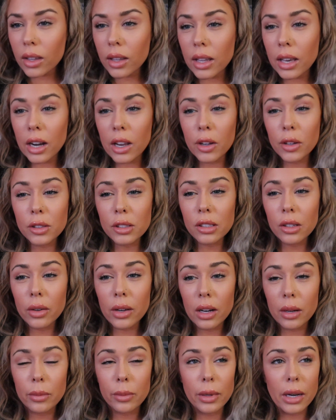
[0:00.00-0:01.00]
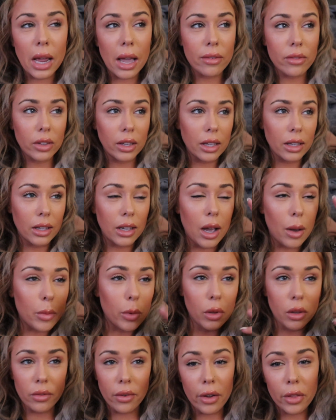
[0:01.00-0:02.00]
and I also had been having a
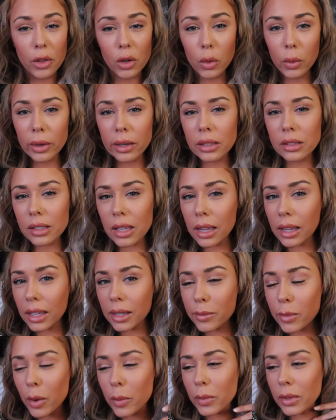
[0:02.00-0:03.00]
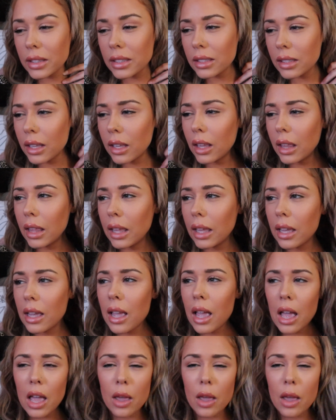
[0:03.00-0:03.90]
couple of other weird psychic moments lately.